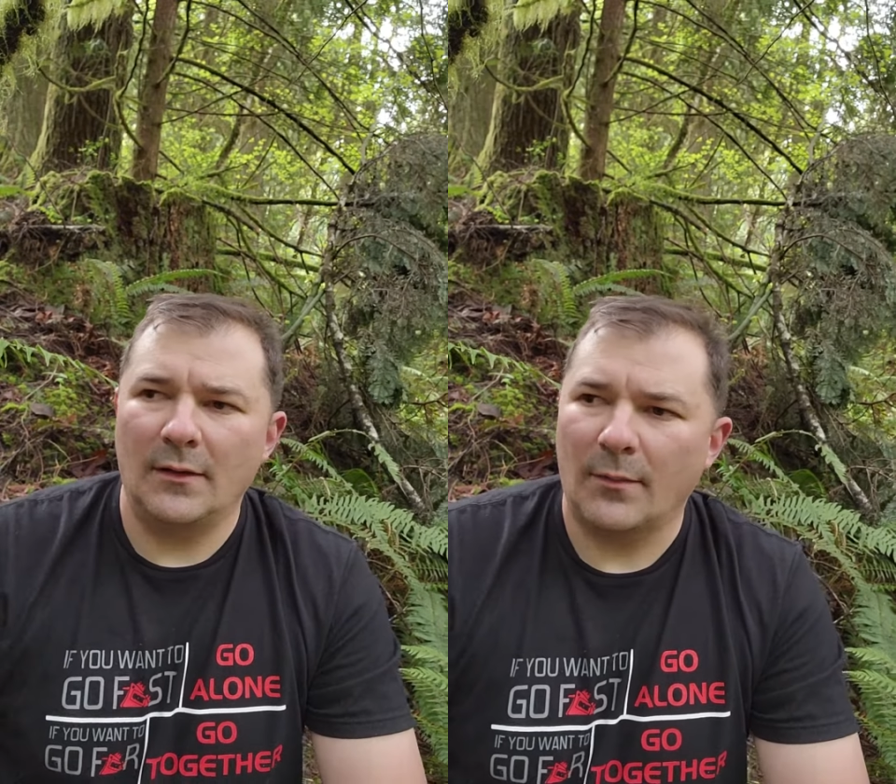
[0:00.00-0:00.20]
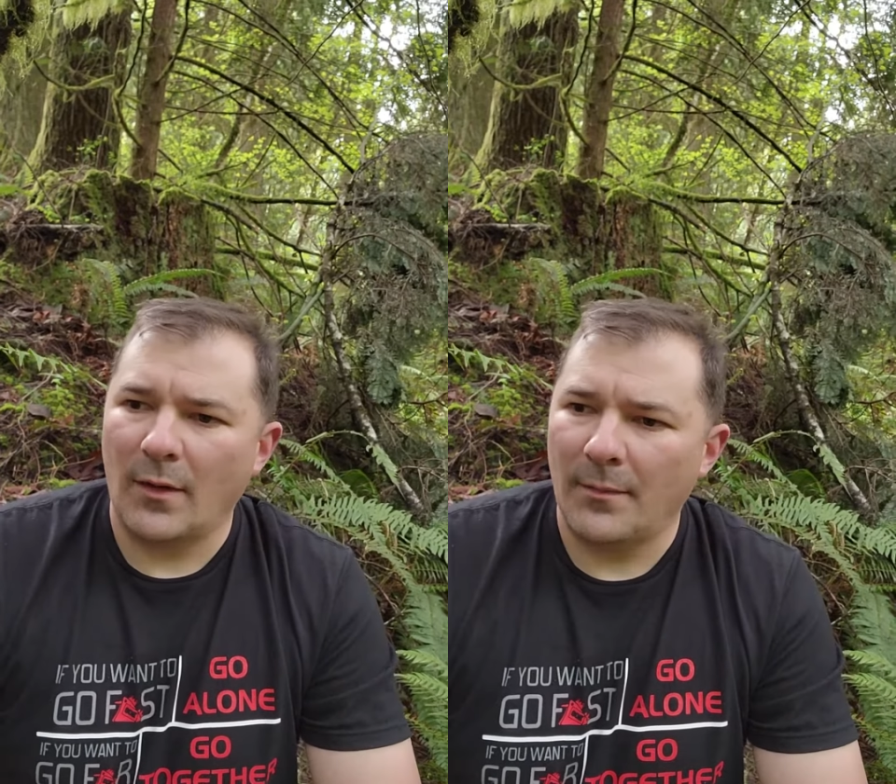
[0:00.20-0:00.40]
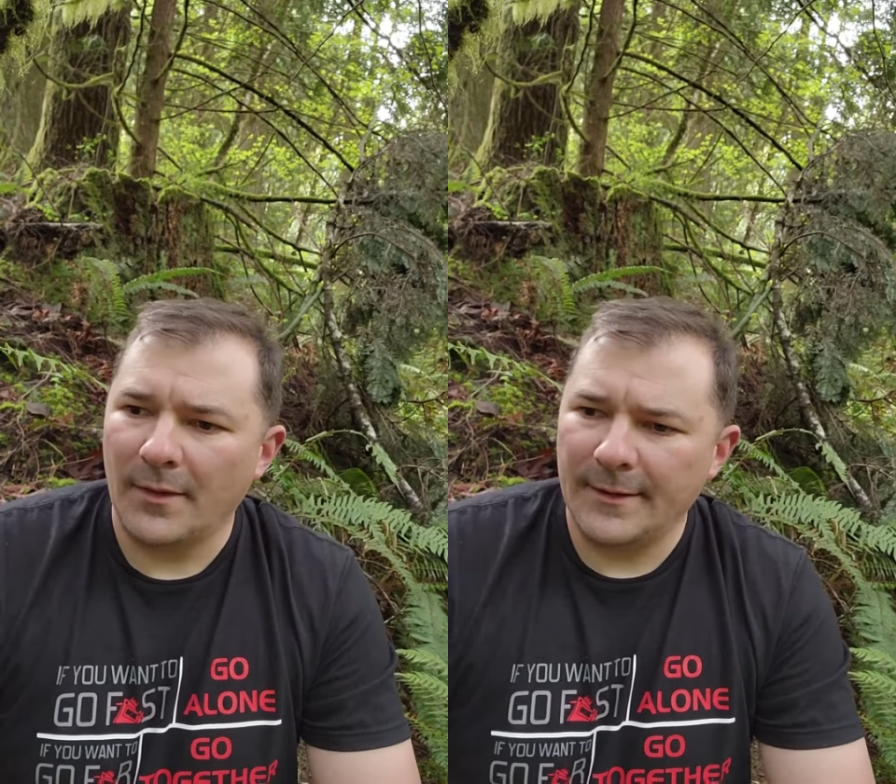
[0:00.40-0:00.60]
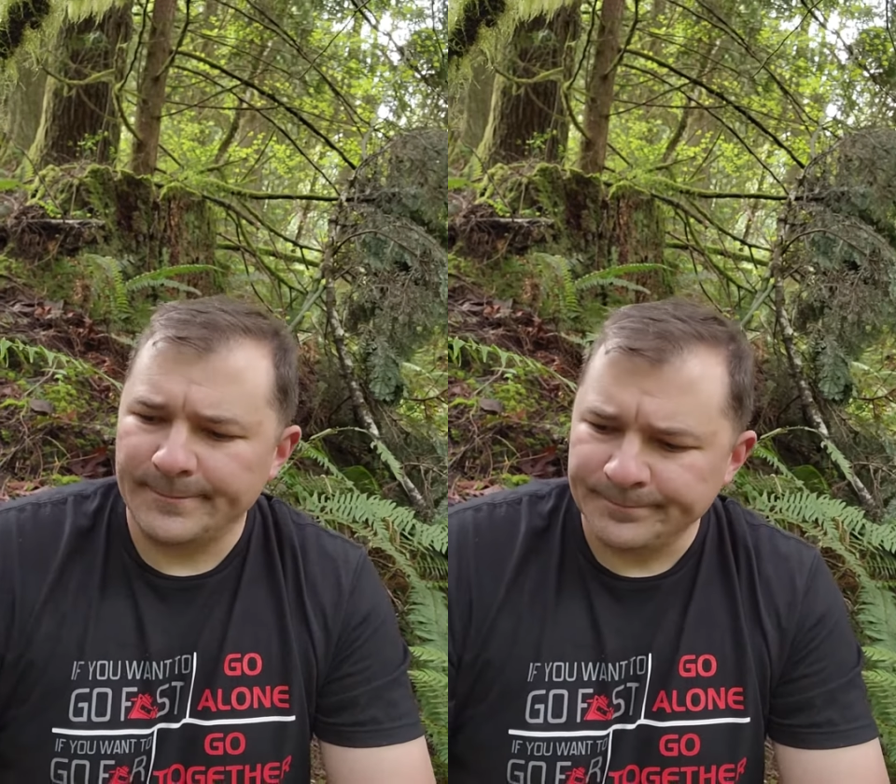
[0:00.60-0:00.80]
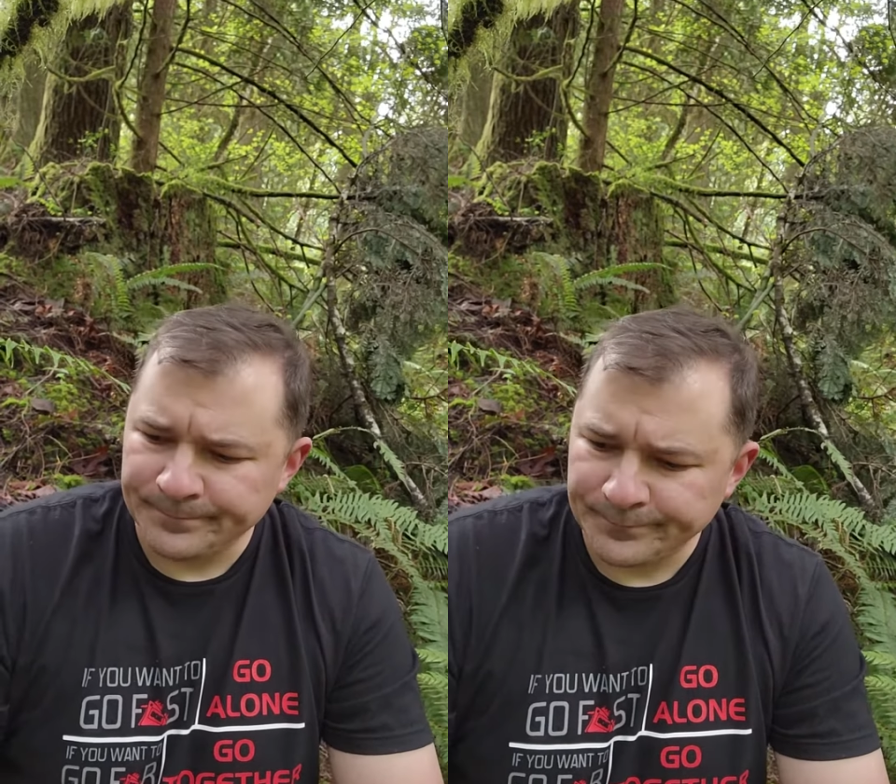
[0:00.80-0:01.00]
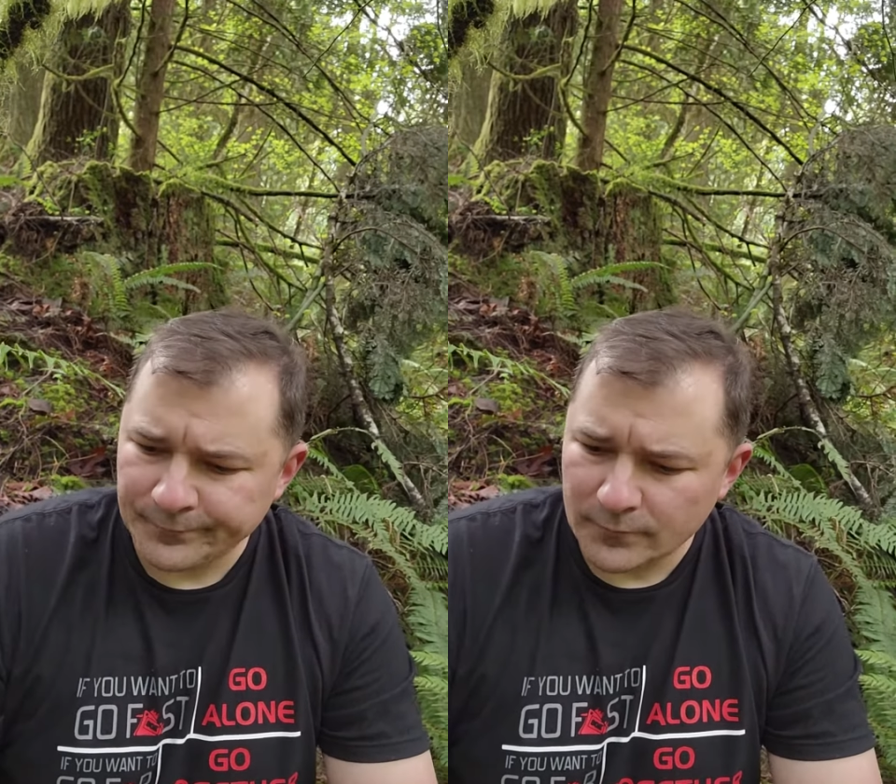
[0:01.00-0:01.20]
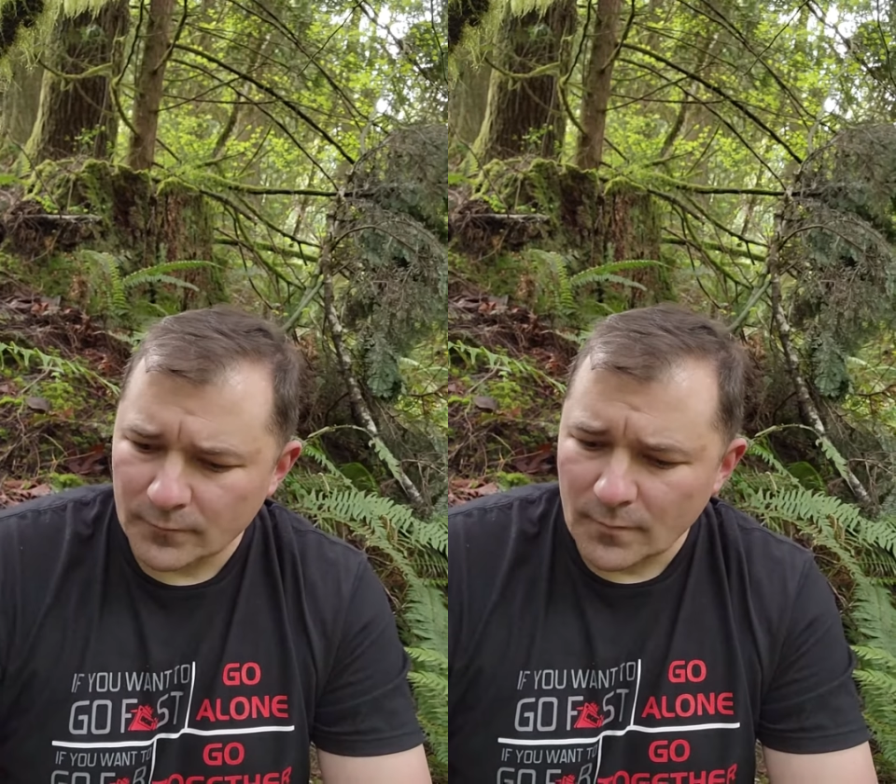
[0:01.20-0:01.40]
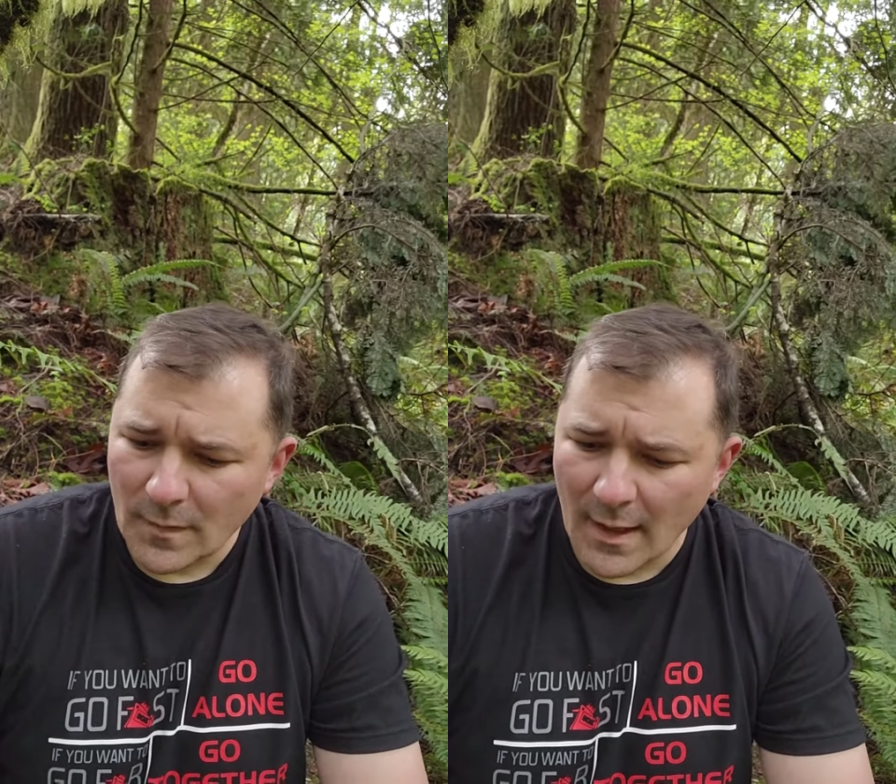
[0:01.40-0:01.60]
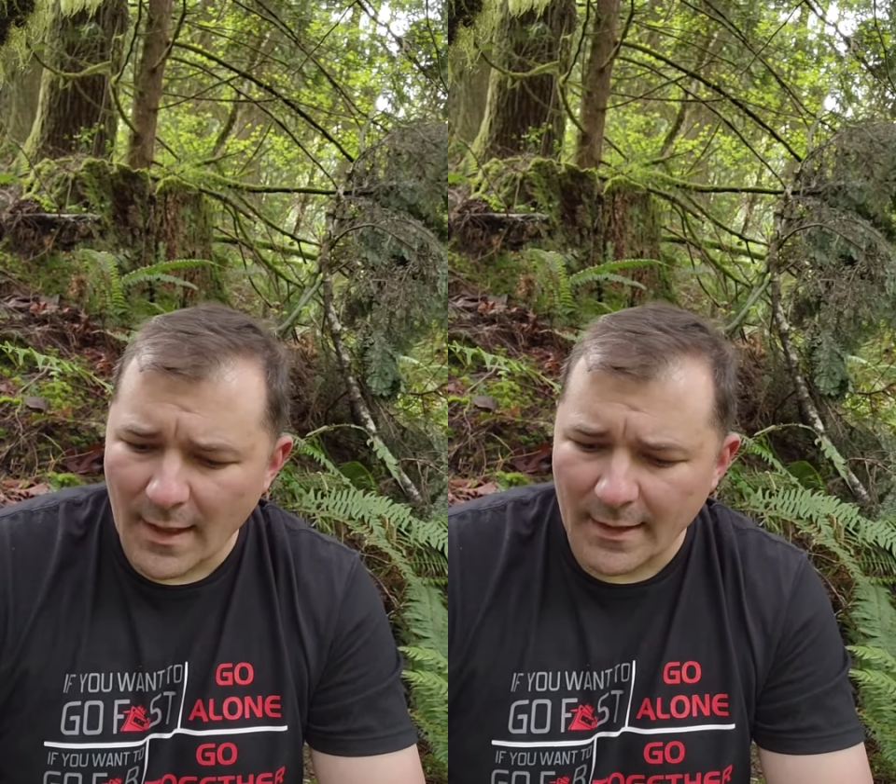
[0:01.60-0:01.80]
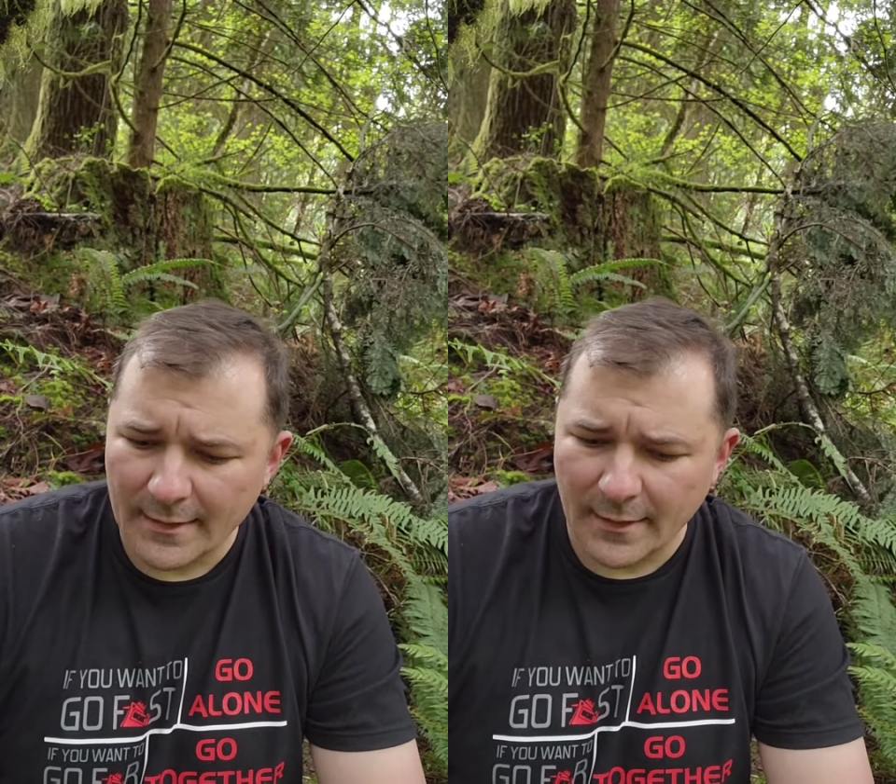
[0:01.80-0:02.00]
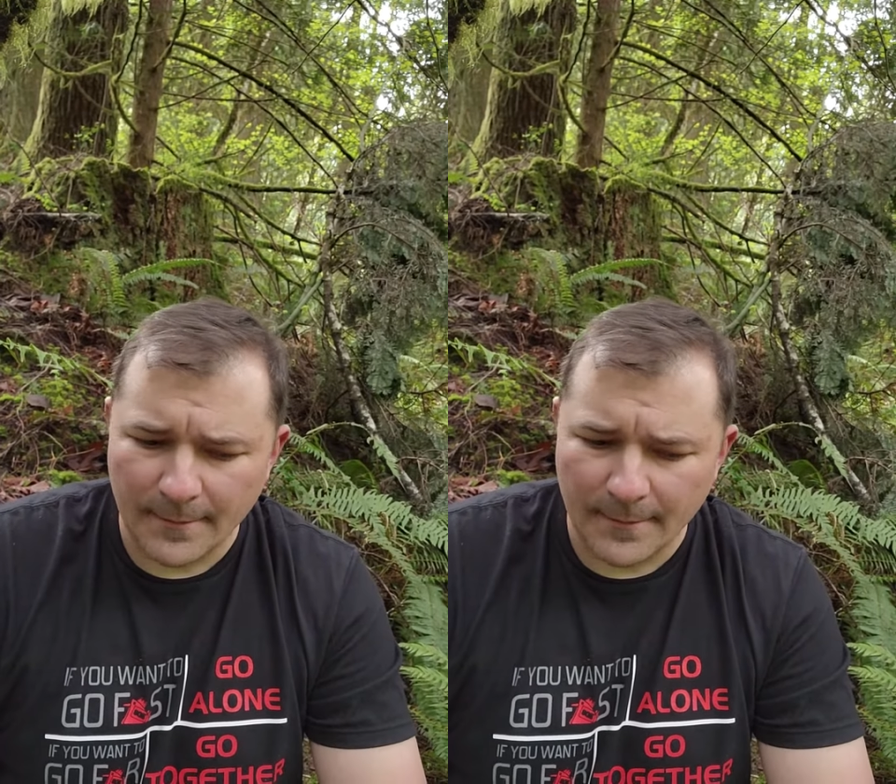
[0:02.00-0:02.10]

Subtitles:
property, and